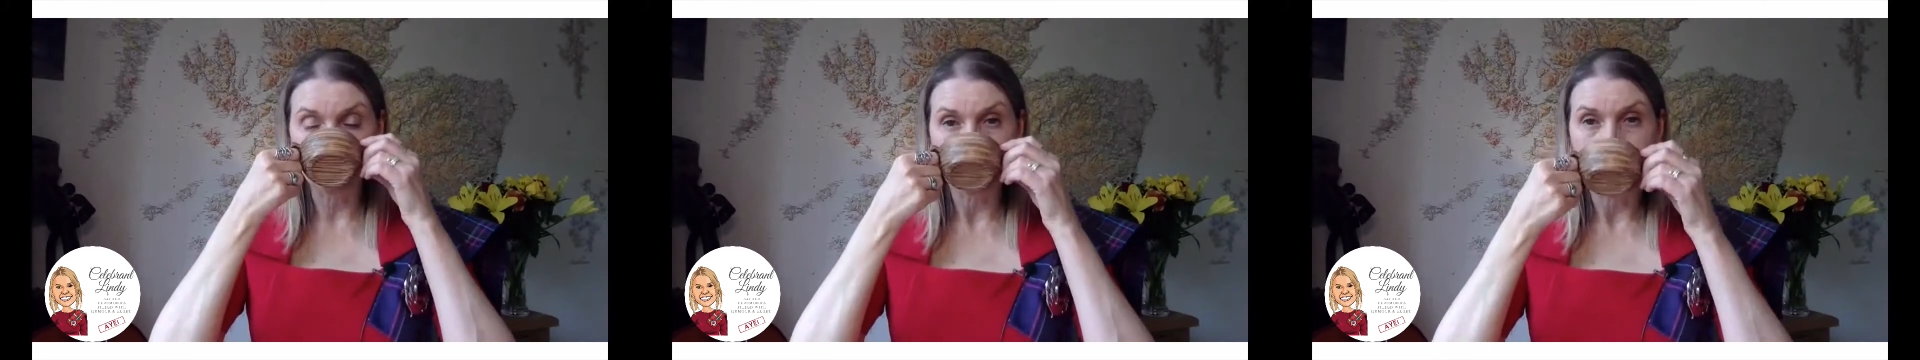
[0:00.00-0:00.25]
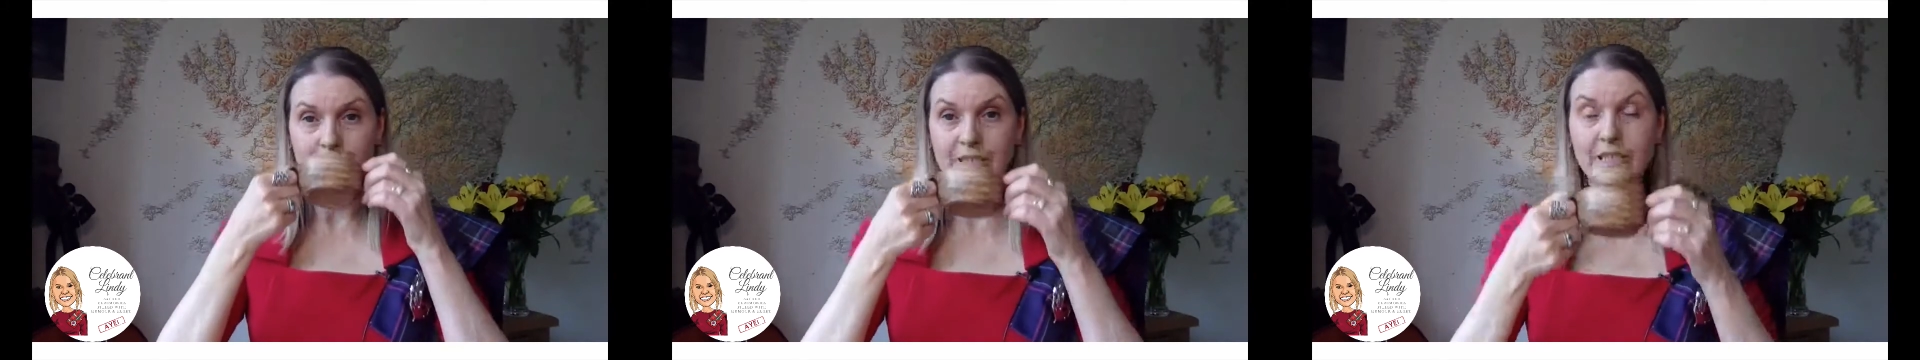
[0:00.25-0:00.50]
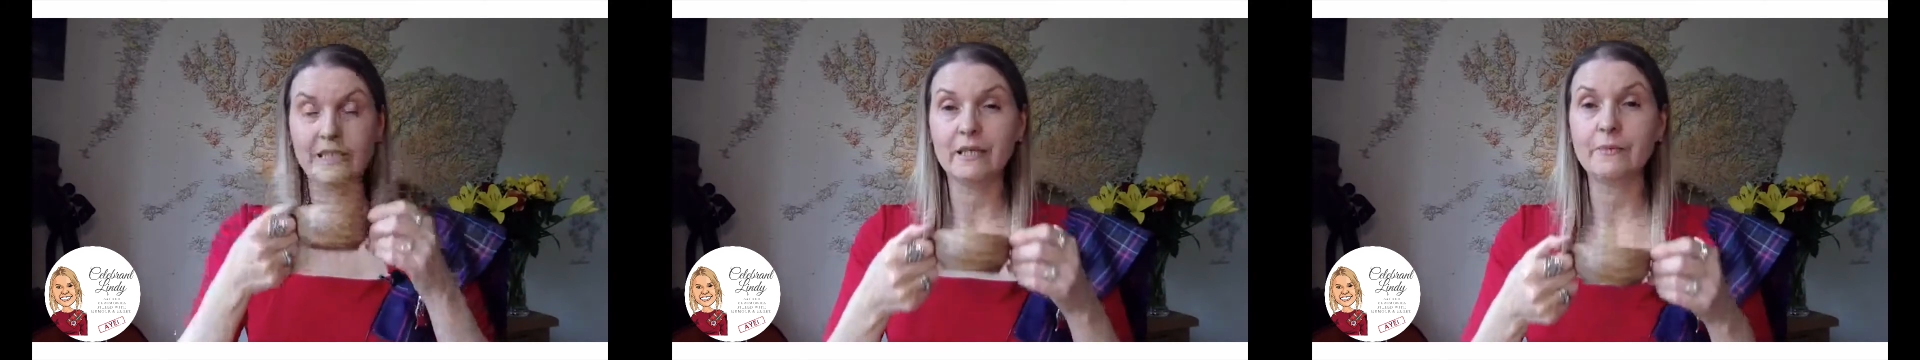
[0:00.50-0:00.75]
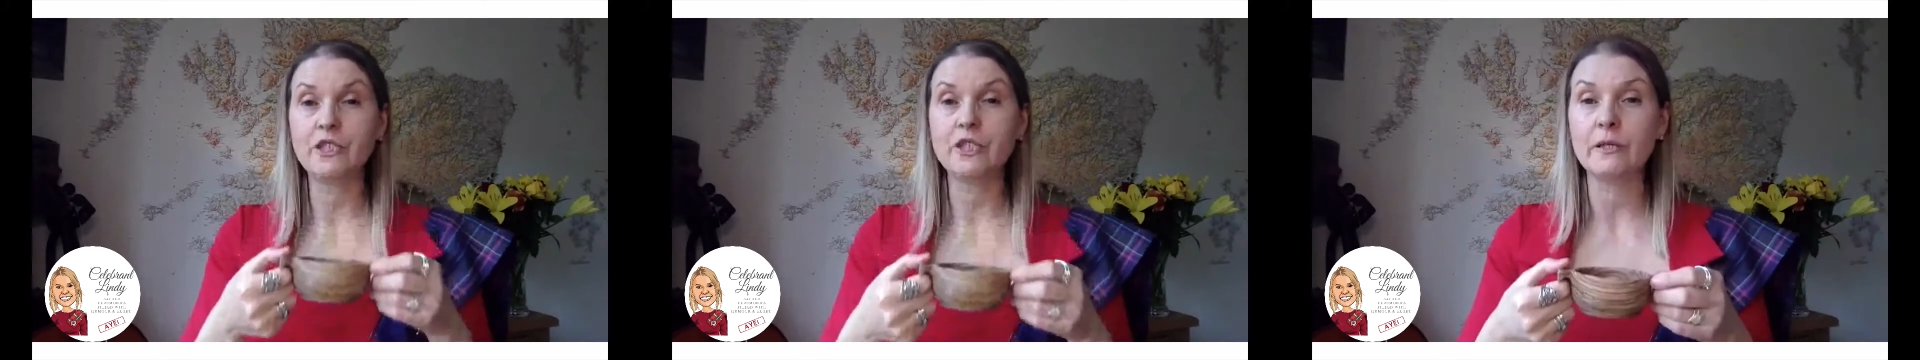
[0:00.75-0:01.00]
I would take a
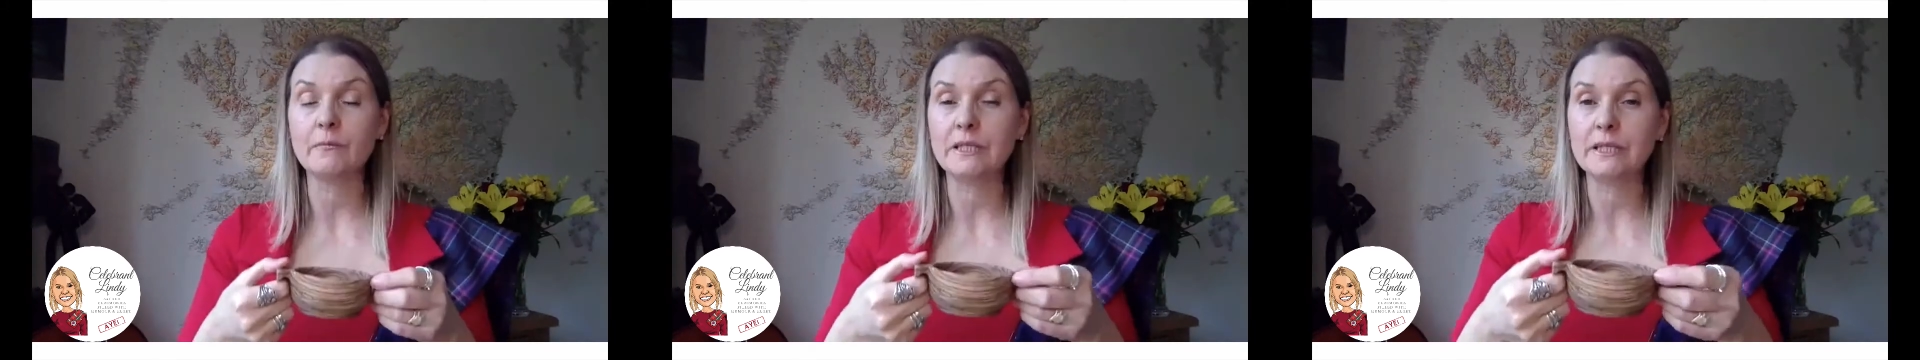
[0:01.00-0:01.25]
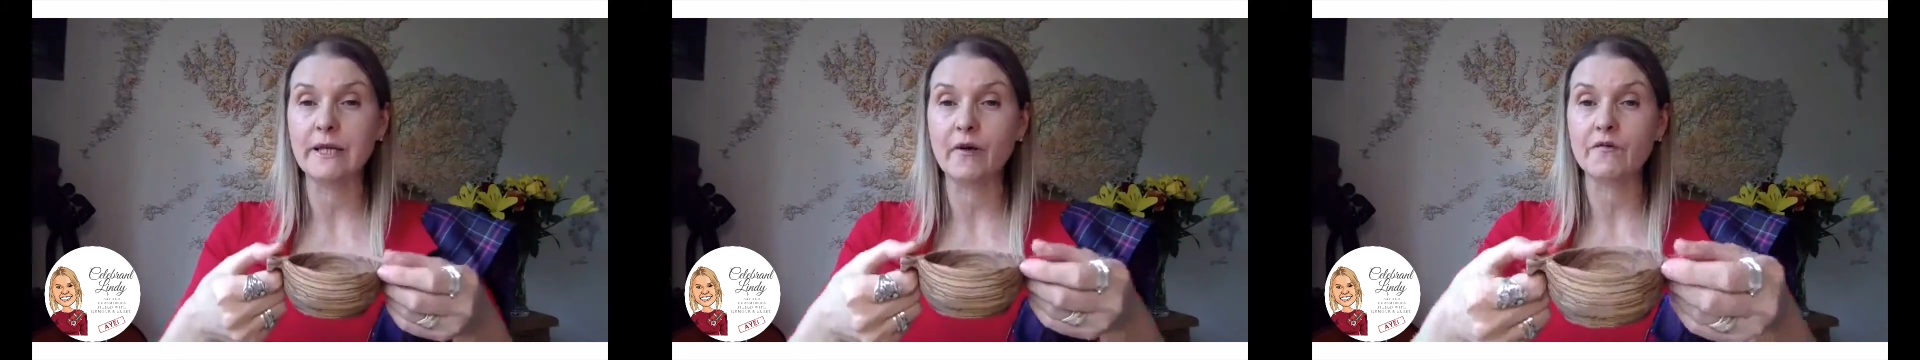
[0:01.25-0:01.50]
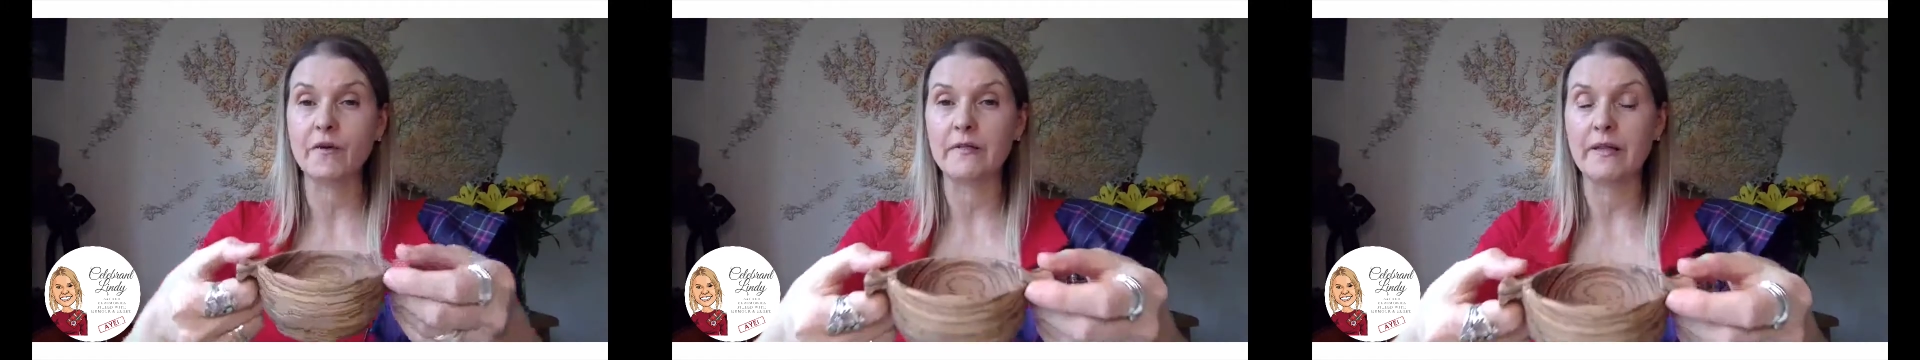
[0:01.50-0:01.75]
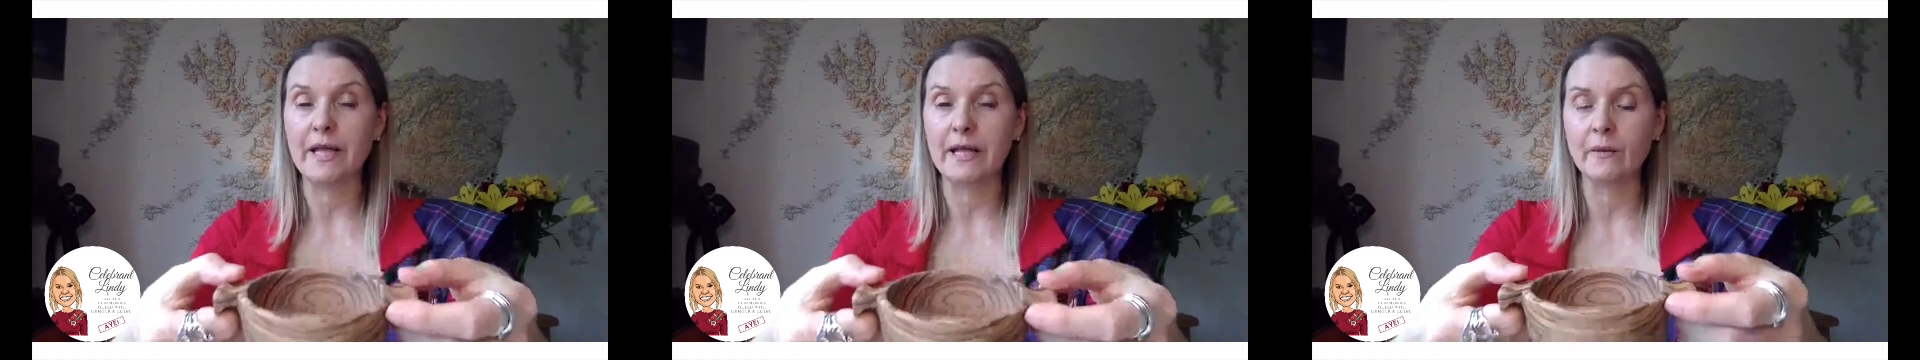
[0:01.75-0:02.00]
wee drink myself and
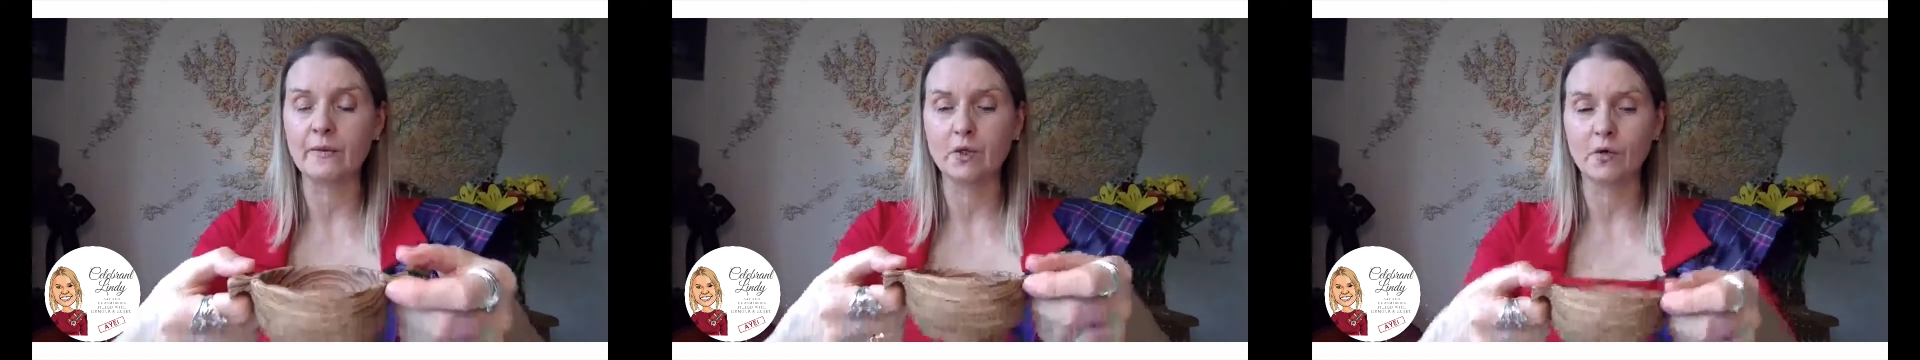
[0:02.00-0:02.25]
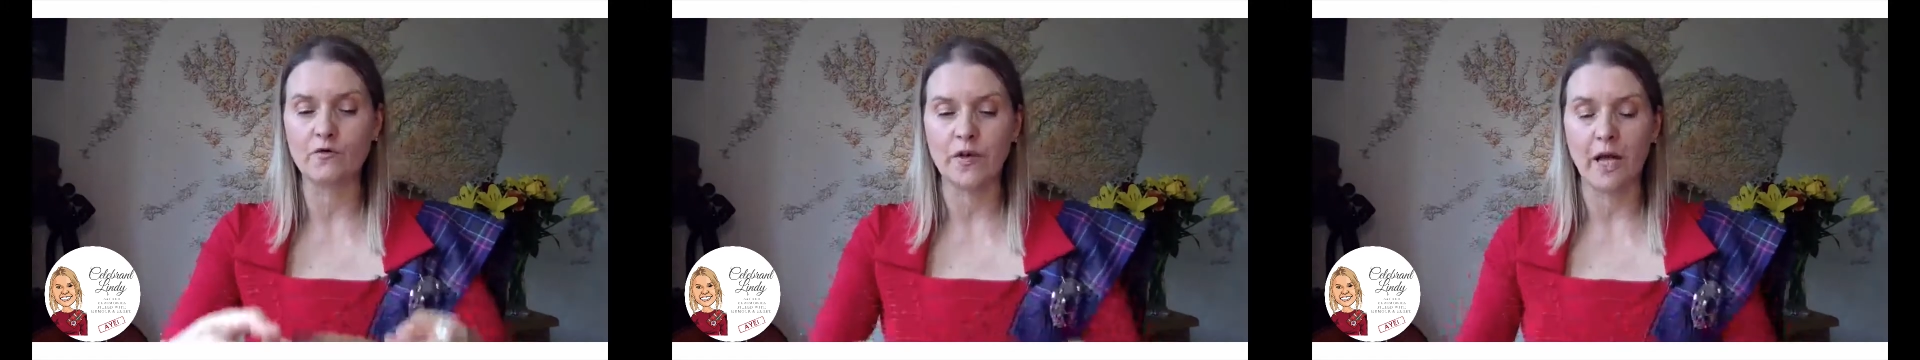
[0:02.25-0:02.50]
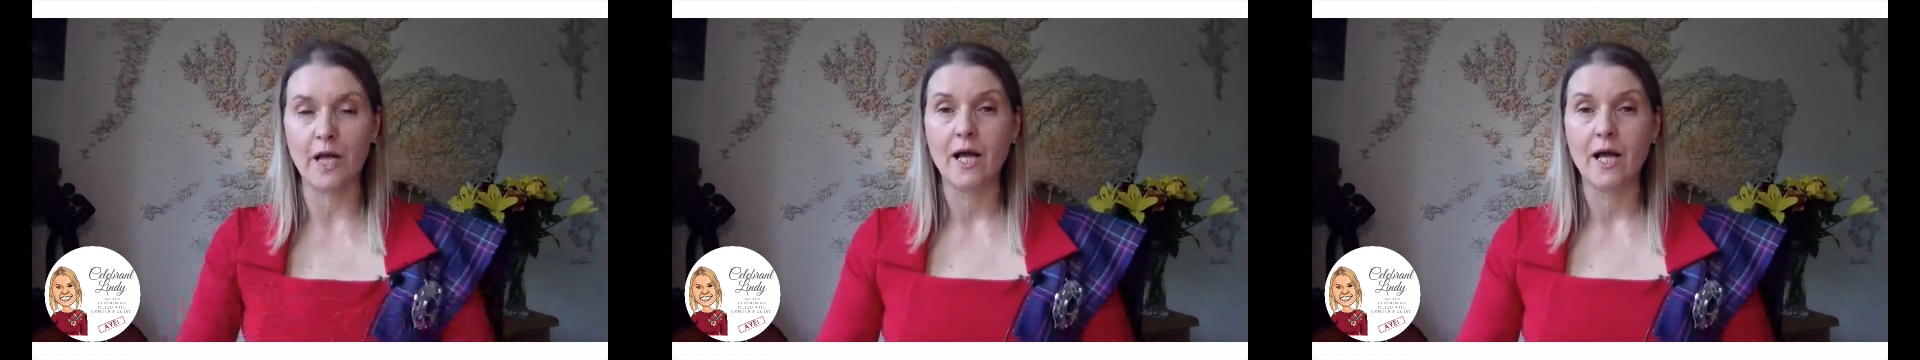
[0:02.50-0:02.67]
then I would offer it.